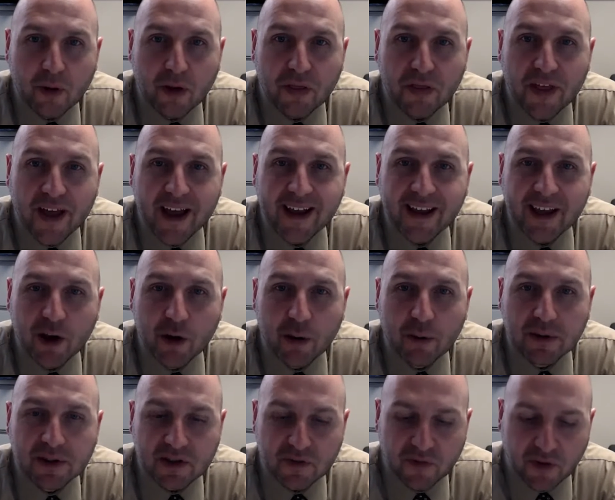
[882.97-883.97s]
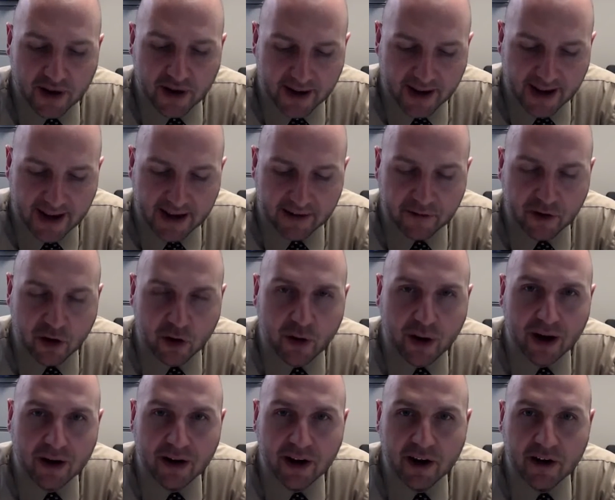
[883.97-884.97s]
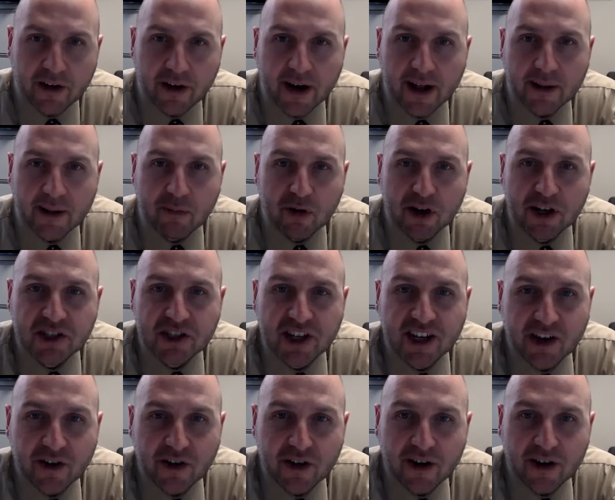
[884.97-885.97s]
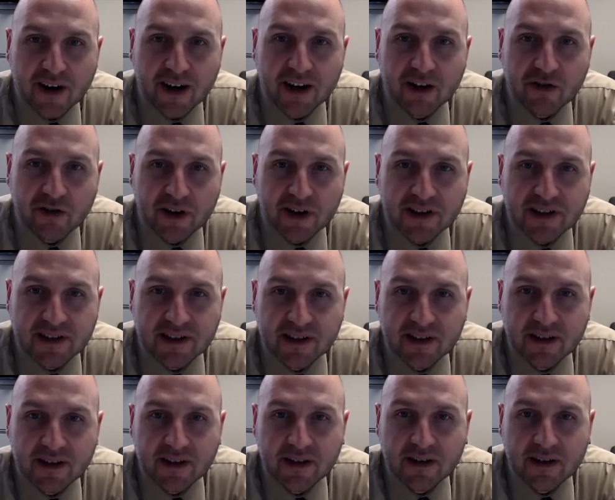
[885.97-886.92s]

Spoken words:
Well, thank you. It was fun to have you out here, and I appreciate your interest.